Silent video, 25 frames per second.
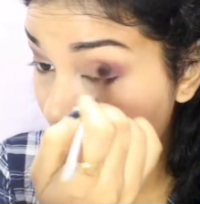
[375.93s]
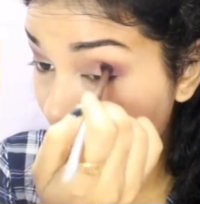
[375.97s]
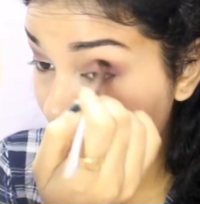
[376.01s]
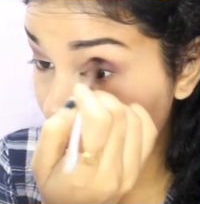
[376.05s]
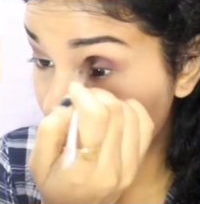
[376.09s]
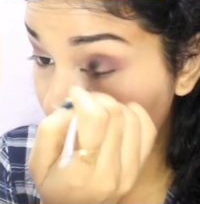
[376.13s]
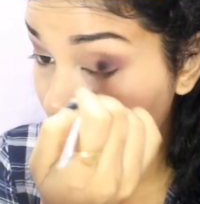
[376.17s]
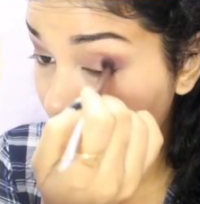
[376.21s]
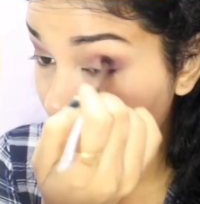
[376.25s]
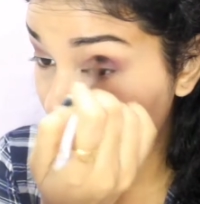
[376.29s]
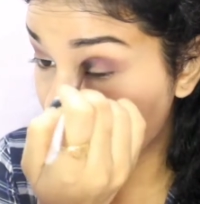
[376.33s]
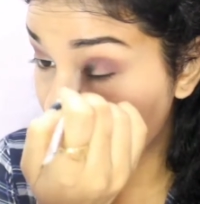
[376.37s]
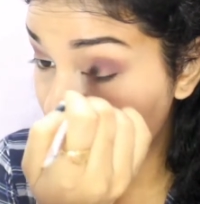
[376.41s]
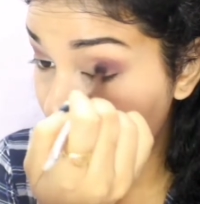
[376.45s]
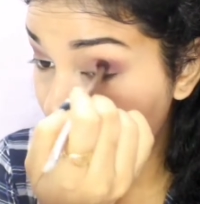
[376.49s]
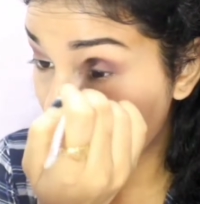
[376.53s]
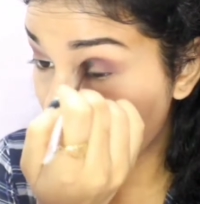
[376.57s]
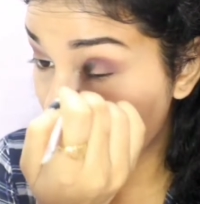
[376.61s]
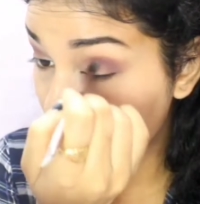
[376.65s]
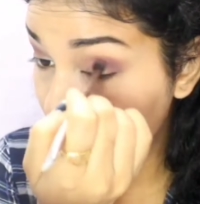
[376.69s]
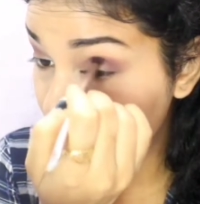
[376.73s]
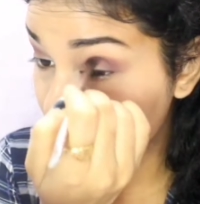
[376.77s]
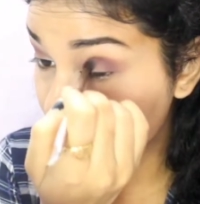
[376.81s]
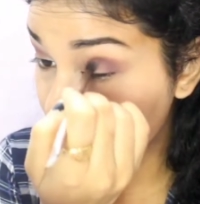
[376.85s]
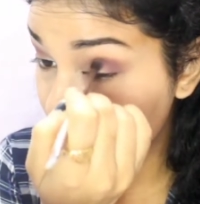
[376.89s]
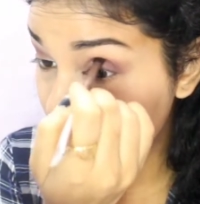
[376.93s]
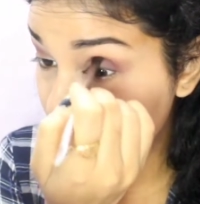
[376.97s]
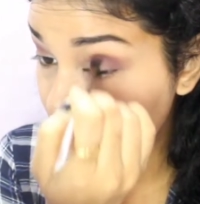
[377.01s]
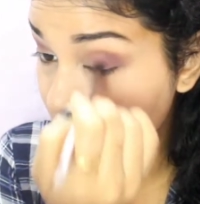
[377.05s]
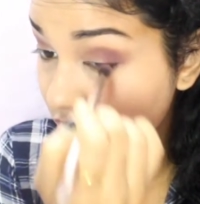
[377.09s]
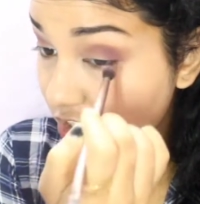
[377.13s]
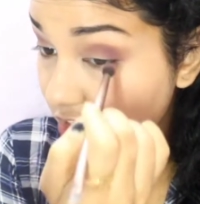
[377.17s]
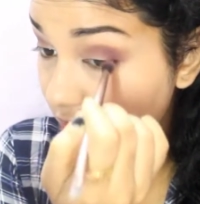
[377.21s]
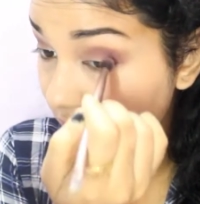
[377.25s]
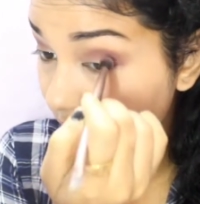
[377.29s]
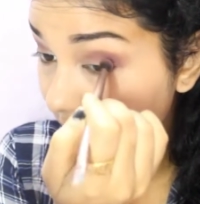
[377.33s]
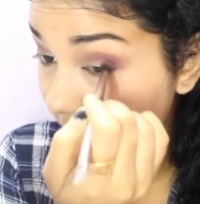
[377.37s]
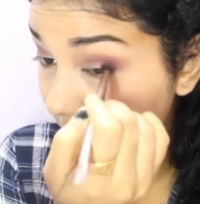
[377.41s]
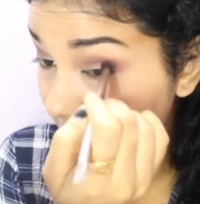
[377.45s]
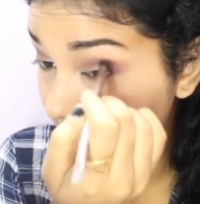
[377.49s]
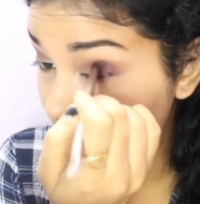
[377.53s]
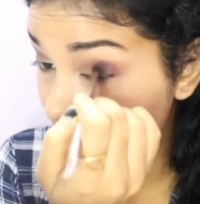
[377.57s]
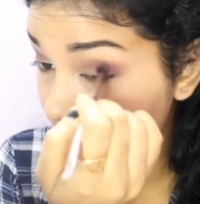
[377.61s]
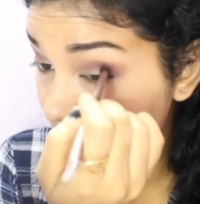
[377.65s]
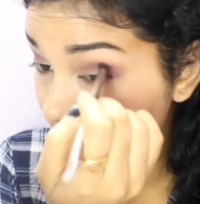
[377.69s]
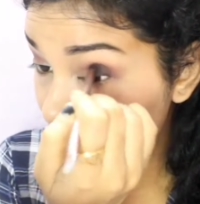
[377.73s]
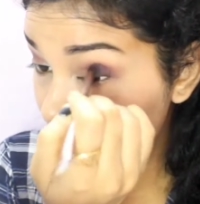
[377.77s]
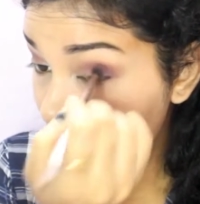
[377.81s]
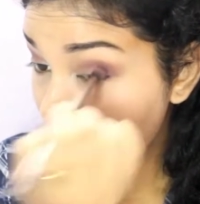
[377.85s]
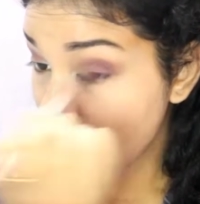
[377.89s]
up the mauve shade